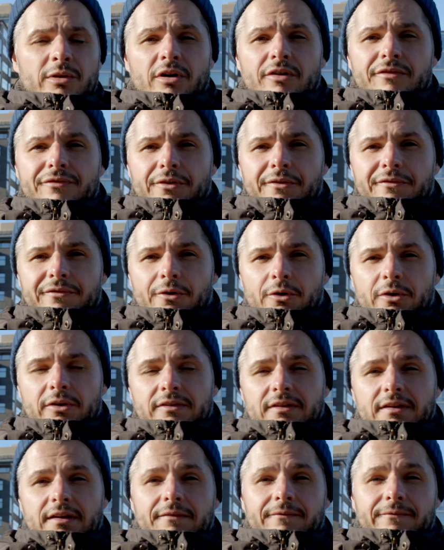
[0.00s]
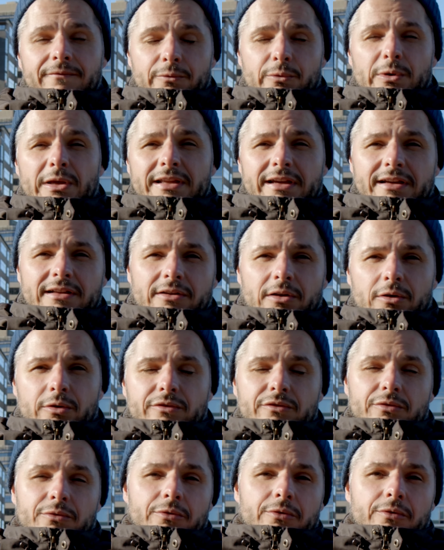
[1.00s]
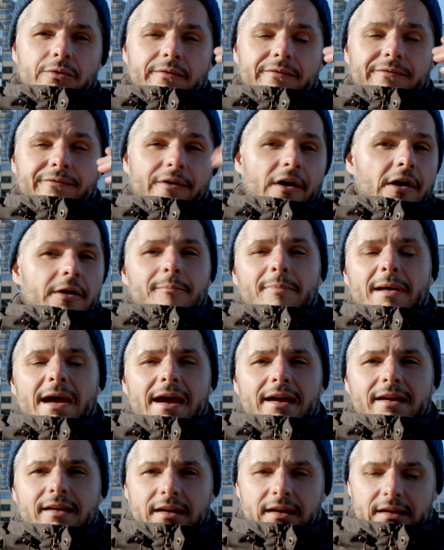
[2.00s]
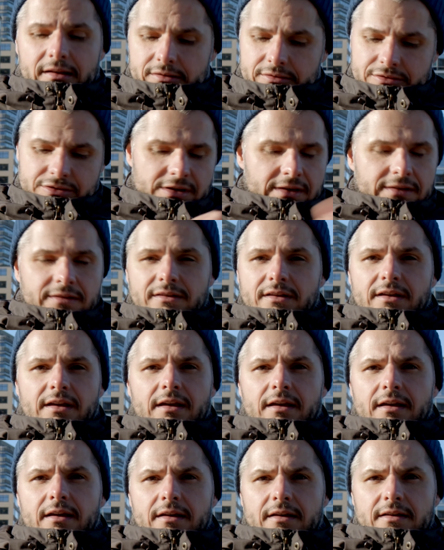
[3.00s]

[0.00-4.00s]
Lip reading: go from focusing really close to far back in just a